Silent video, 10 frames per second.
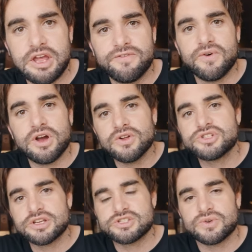Therefore,
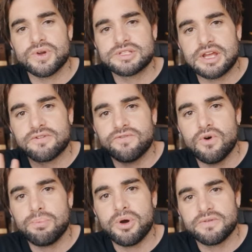culture and stories get a
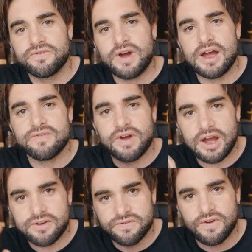4.5
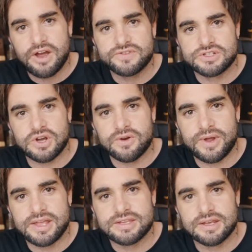out of 5 star
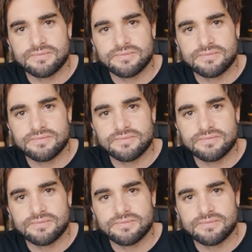rating.